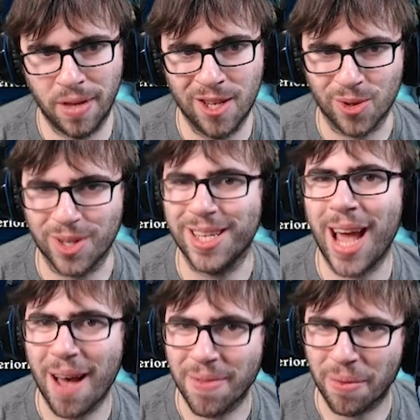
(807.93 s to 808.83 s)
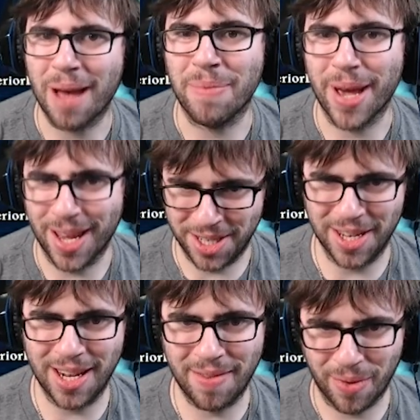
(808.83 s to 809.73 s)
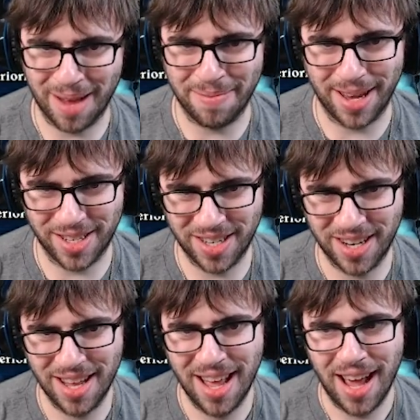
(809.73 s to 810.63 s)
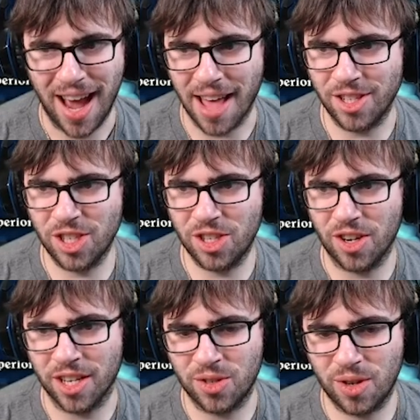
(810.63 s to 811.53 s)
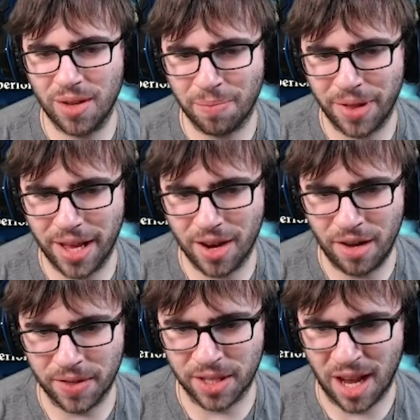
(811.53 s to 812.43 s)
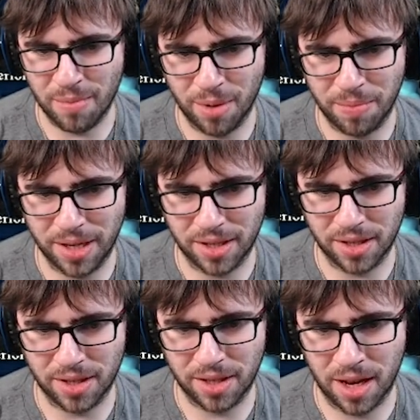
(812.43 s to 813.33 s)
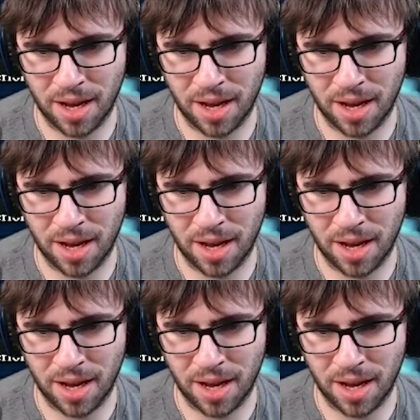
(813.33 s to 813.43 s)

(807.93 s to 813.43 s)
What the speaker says: So he did have the Rampage. And this is good. He's sort of like playing all of his combo pieces.